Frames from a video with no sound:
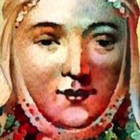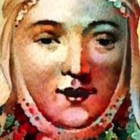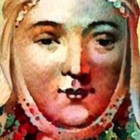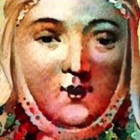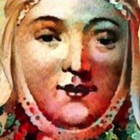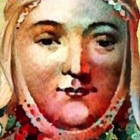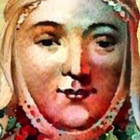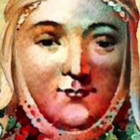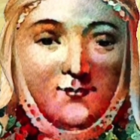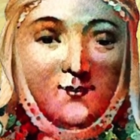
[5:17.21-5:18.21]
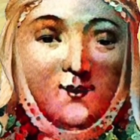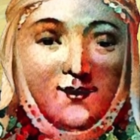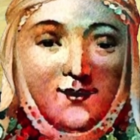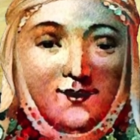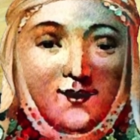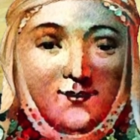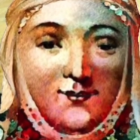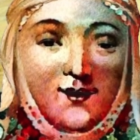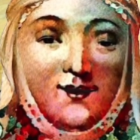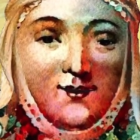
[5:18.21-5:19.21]
the king, Louis VI,
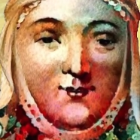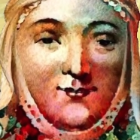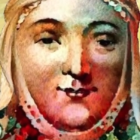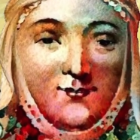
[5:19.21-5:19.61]
died.